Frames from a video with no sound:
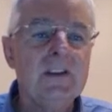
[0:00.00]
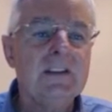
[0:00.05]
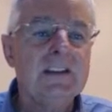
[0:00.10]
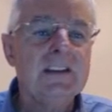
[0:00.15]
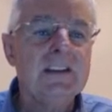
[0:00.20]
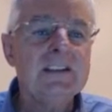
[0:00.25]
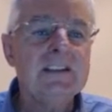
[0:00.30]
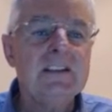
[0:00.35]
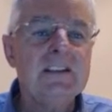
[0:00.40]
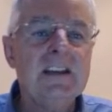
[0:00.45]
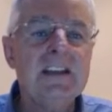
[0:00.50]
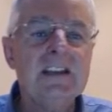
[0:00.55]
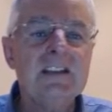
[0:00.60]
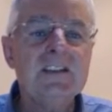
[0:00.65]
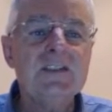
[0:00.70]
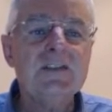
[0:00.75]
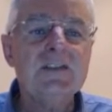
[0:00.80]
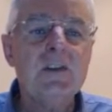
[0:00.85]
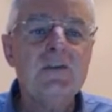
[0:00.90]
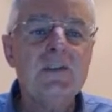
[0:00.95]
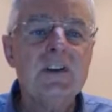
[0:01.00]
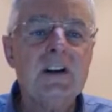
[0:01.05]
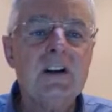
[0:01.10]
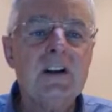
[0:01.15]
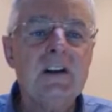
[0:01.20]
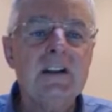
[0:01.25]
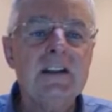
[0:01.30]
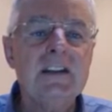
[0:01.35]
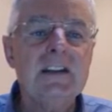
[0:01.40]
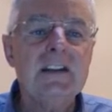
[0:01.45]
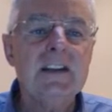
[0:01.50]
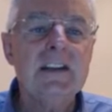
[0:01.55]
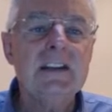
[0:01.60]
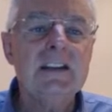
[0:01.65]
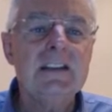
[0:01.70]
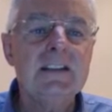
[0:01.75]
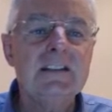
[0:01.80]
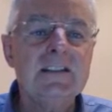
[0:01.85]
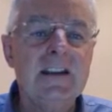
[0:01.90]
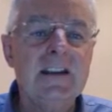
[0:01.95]
This historically
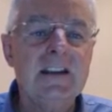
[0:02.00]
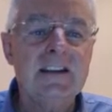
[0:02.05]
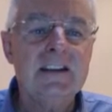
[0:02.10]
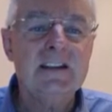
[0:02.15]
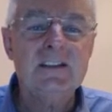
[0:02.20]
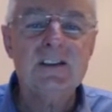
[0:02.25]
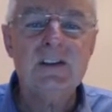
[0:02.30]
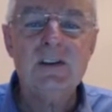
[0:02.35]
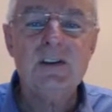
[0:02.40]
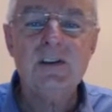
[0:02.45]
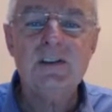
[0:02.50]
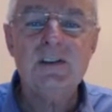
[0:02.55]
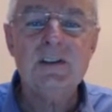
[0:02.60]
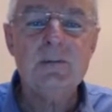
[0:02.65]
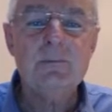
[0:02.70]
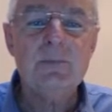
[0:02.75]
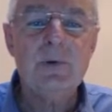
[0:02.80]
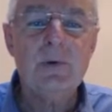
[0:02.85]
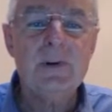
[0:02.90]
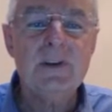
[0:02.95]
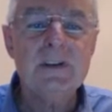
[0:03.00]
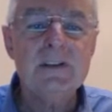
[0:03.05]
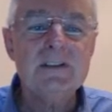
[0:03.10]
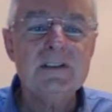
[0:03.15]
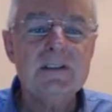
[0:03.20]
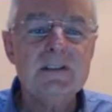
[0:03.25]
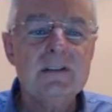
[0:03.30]
is a turning point.